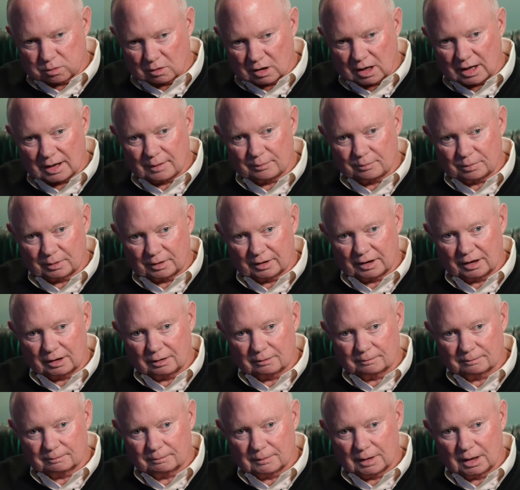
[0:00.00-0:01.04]
property
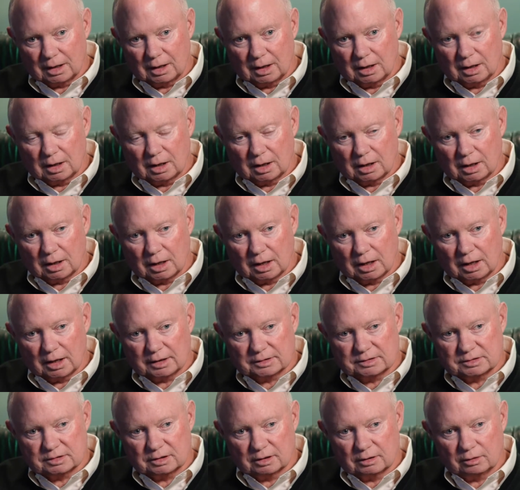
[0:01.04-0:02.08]

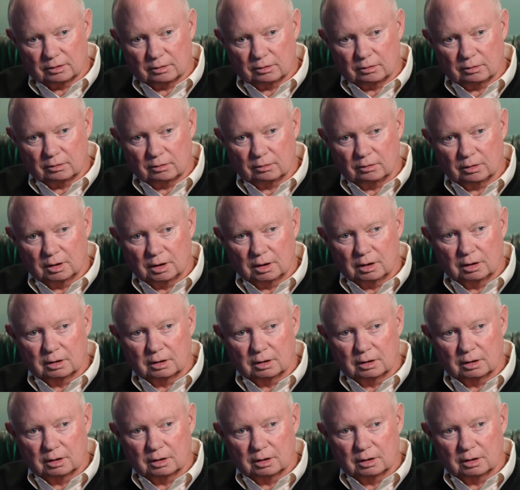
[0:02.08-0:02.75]
to